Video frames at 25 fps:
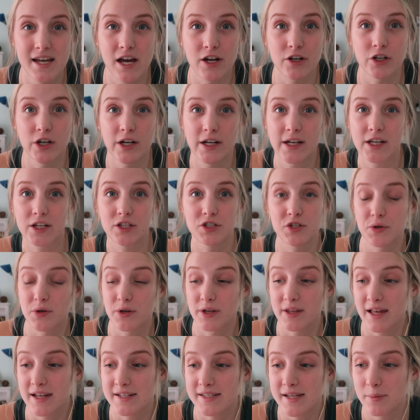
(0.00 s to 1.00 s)
decorating,
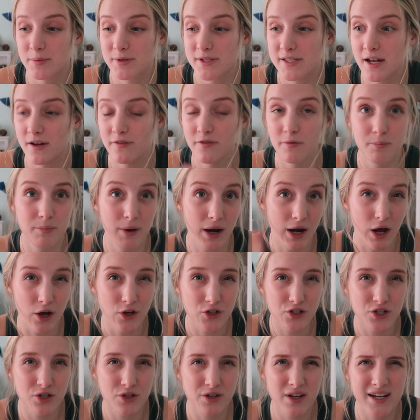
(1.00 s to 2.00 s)
doing that type of stuff. But
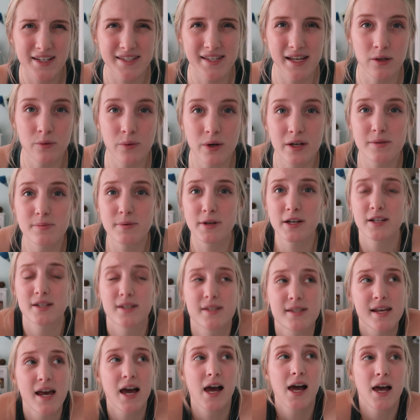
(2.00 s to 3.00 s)
I'll show you guys anyways,
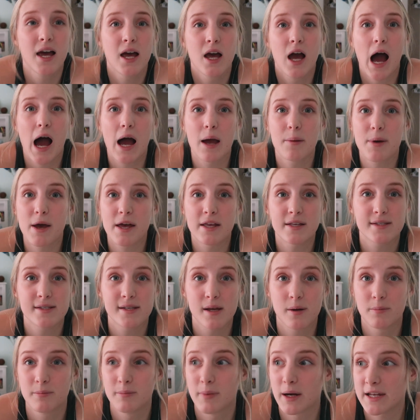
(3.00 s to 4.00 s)
because I bet
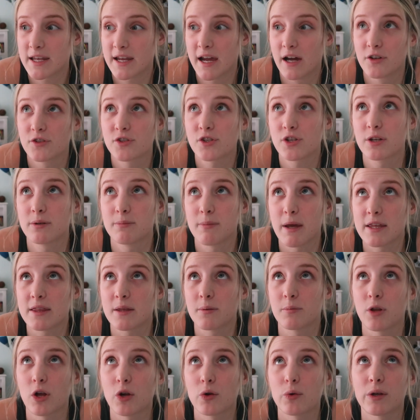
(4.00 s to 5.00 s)
somebody else could make
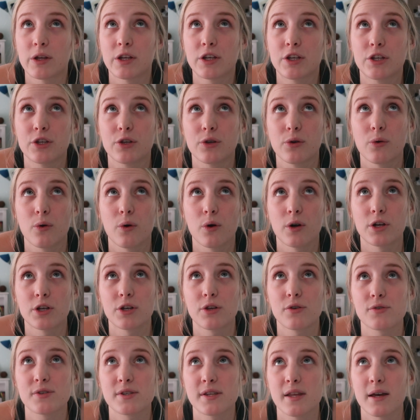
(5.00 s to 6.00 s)
them look really cute, or
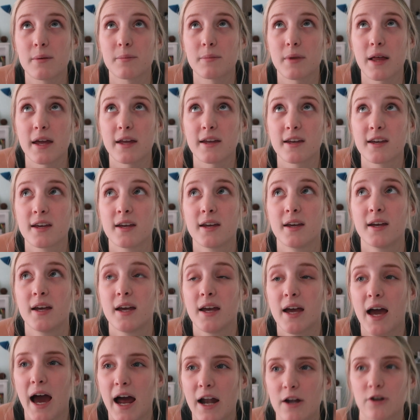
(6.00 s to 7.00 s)
use them like,
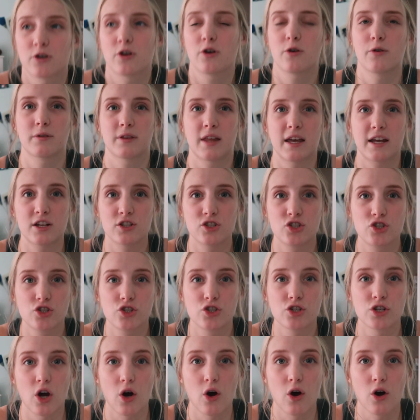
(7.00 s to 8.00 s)
I don't know, in like a
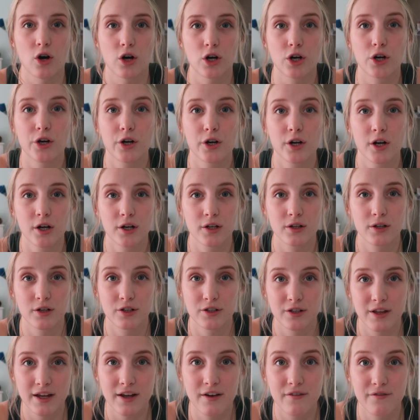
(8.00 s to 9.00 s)
jar
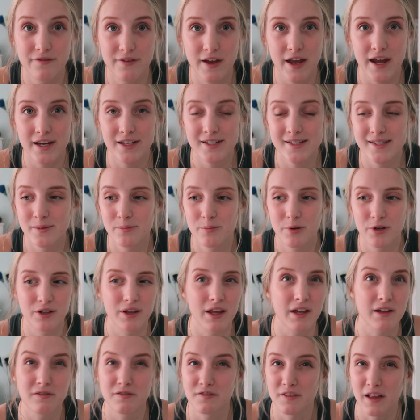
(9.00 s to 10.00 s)
or like a vase and put
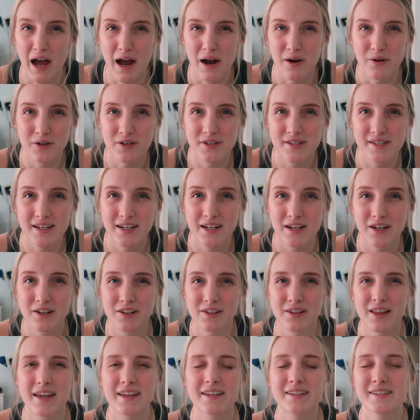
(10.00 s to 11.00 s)
like flowers in it,
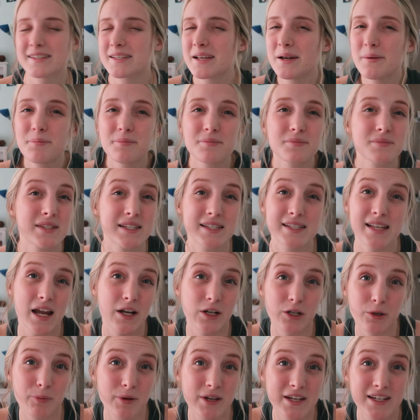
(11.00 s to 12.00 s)
or like some
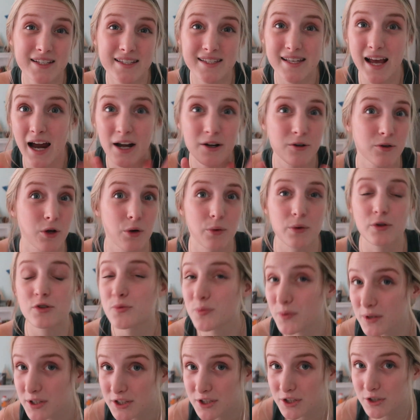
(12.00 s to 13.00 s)
centerpiece. I don't know, it's
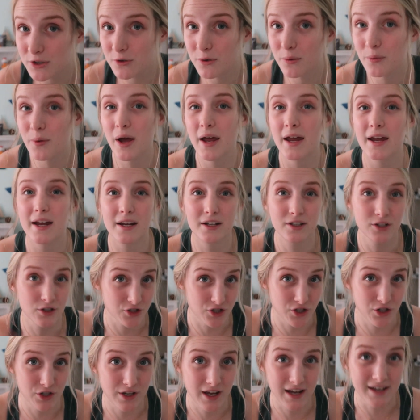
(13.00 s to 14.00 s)
really cute, and I'll
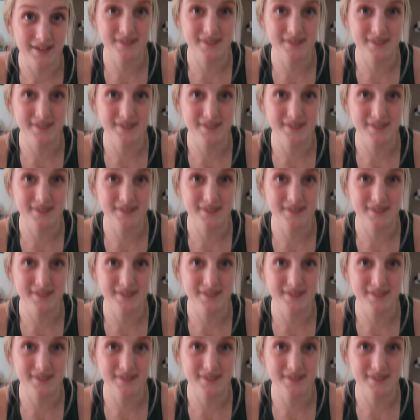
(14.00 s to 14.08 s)
show you